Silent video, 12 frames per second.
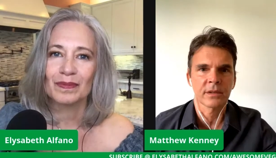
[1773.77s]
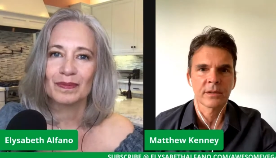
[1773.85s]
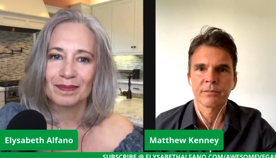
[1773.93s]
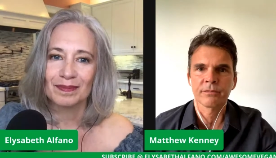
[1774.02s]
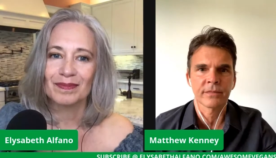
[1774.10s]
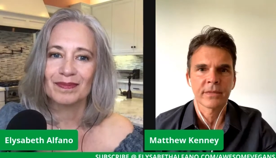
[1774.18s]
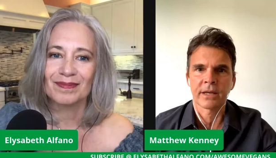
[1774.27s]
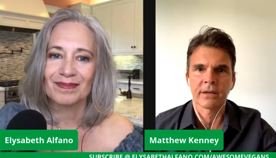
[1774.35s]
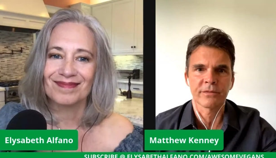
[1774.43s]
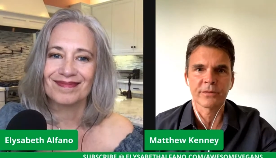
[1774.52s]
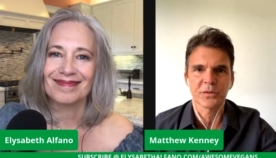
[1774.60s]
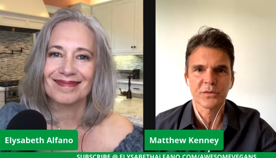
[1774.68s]
Speaker 1: I'm I
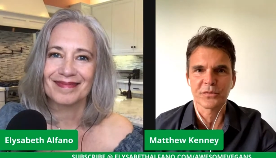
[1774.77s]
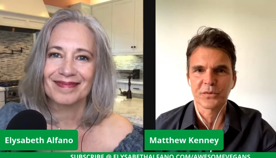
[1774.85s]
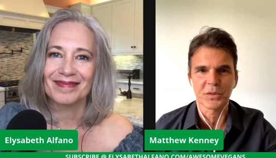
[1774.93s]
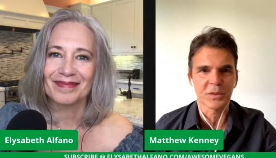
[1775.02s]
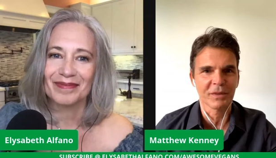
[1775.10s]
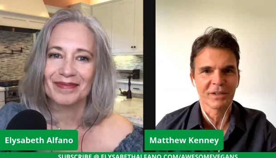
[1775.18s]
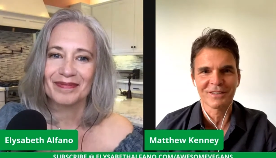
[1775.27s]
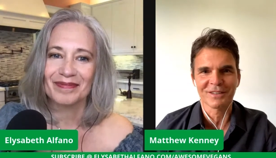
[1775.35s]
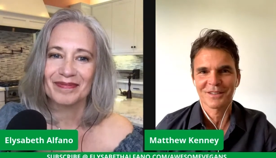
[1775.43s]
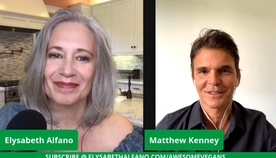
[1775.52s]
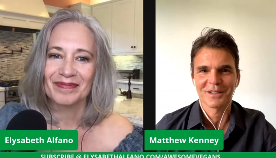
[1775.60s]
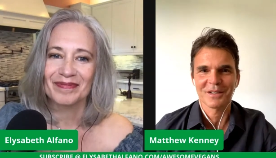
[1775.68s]
have frozen foods in my
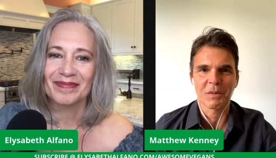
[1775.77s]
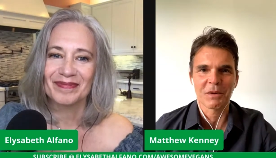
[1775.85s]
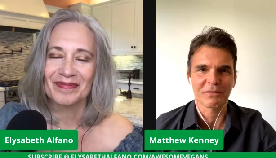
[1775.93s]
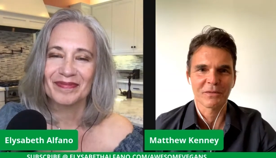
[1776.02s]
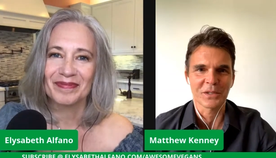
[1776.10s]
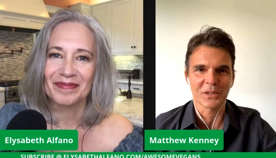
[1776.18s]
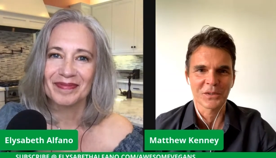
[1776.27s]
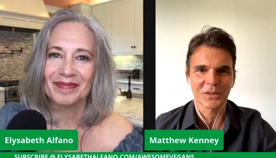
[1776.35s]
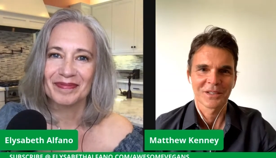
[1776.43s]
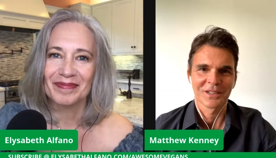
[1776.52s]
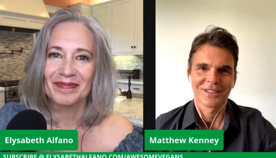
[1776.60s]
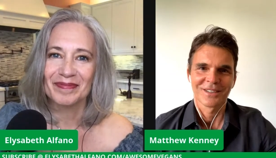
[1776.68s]
in my
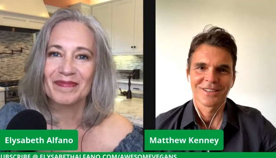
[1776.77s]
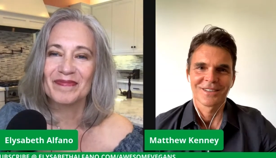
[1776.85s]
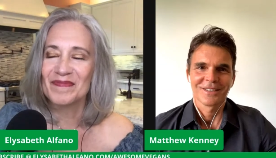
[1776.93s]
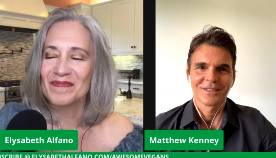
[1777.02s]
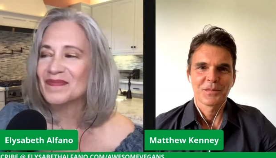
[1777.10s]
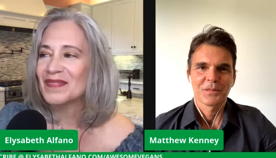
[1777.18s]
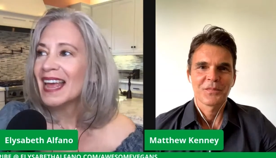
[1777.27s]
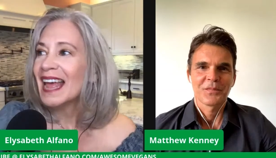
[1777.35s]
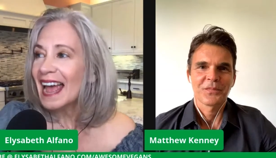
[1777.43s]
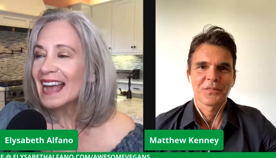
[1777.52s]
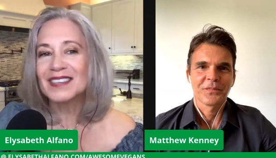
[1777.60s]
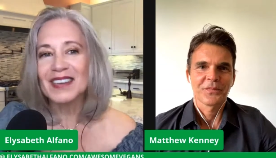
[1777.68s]
freezer.
Speaker 2: Mm-hmm.
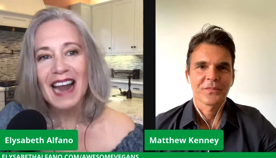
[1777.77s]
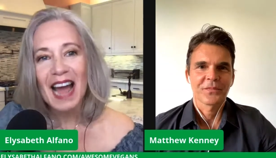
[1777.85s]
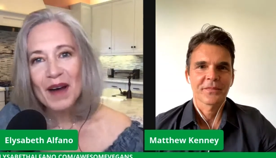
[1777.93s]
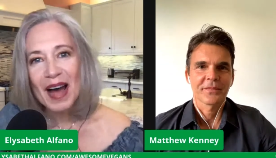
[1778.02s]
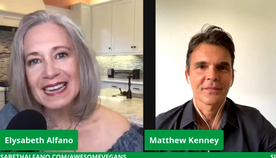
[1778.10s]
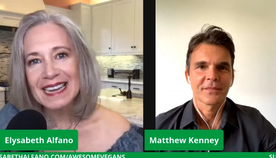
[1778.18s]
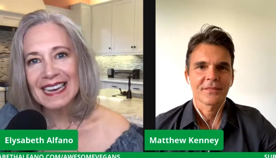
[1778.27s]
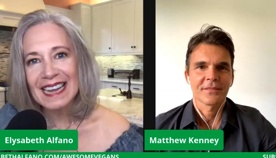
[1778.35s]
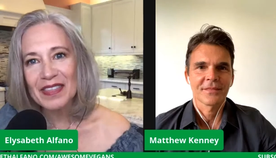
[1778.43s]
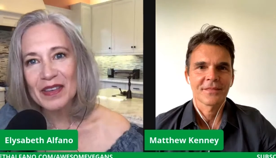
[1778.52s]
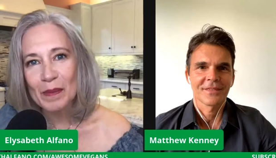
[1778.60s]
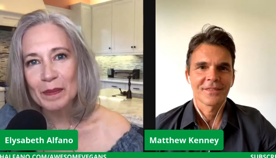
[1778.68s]
It's not how I eat
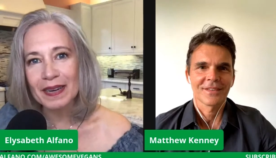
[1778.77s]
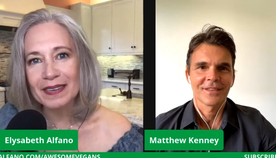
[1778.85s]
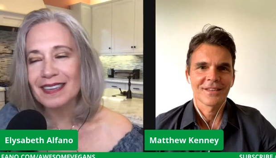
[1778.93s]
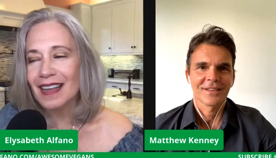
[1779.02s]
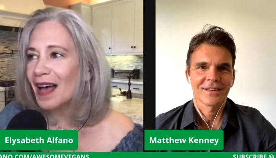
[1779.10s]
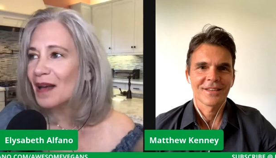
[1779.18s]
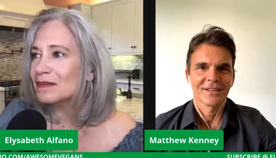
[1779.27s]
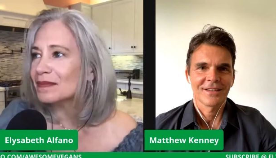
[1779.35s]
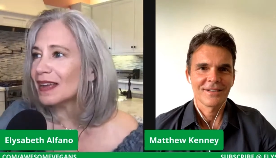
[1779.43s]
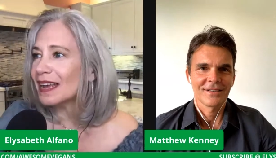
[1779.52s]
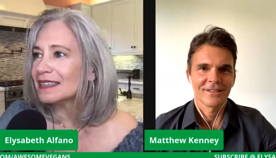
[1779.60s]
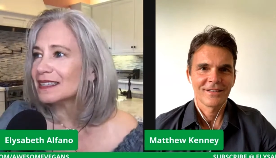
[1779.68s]
either, but
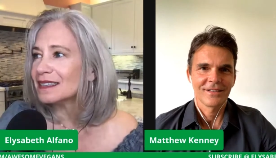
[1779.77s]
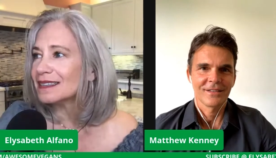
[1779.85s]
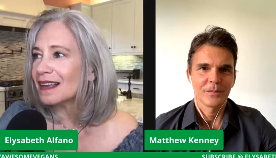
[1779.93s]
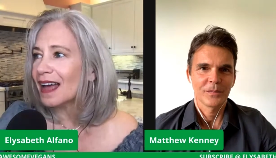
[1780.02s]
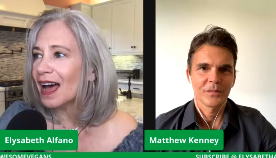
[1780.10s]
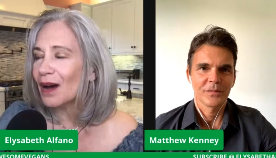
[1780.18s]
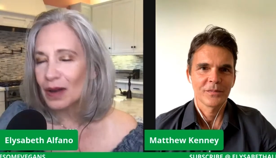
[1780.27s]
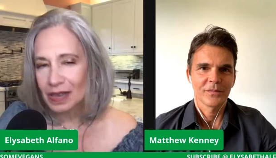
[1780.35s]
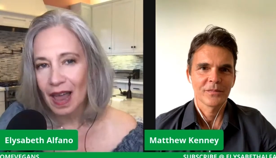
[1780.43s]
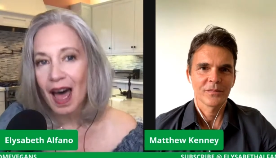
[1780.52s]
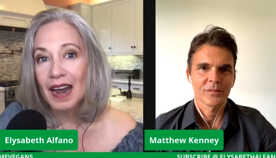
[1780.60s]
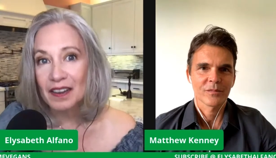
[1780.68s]
um, it's how a
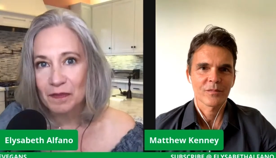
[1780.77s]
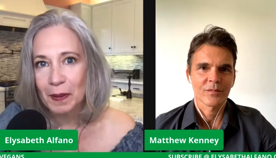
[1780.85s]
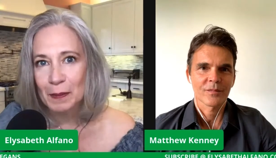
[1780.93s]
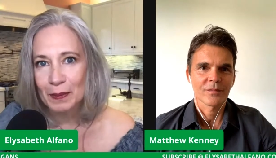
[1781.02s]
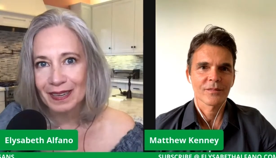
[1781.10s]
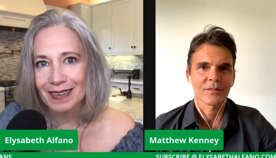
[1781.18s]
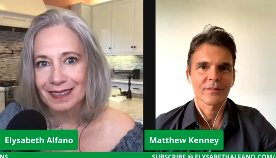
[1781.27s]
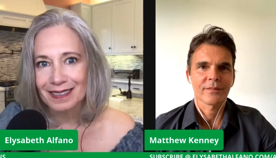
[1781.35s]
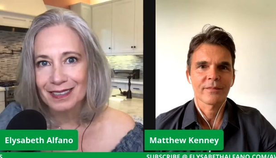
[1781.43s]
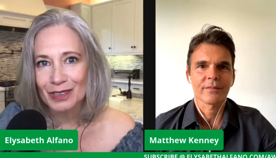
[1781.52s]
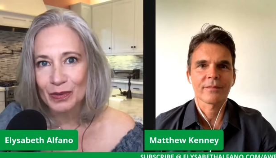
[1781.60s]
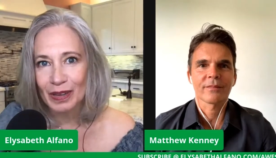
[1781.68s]
lot of people
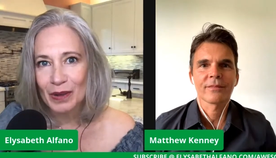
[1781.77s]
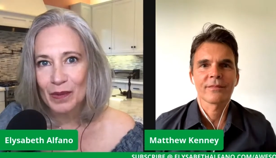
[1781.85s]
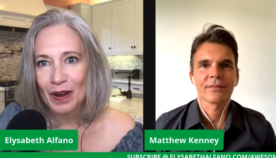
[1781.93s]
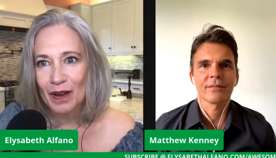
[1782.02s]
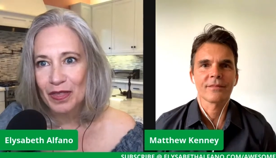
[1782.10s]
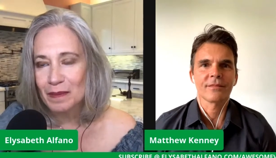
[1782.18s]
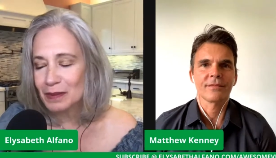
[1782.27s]
eat. It's really where the